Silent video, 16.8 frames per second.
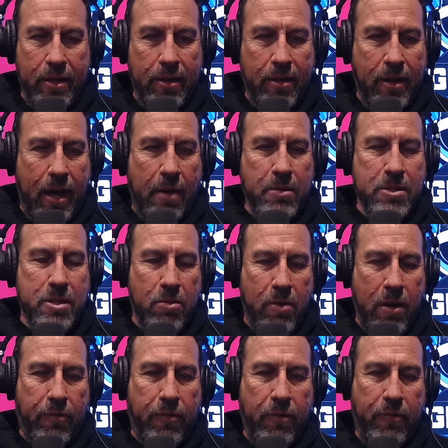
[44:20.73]
You know, I was the
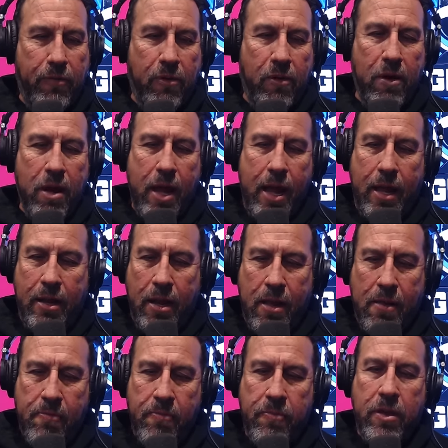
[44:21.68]
referee for it. And
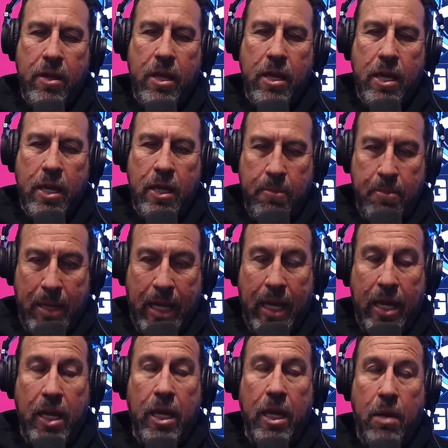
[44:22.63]
in the
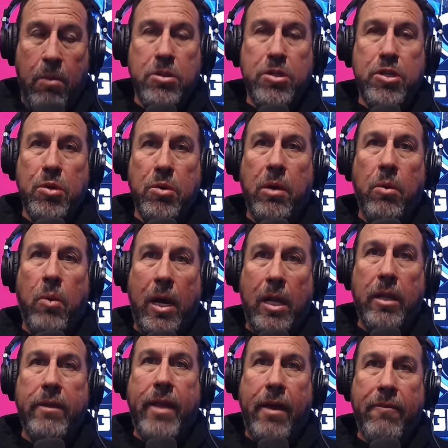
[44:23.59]
beginning, he was doing
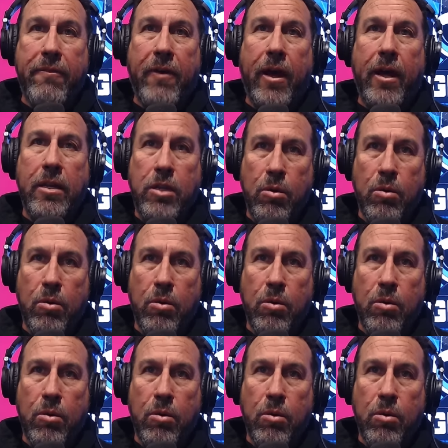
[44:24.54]
well in that fight.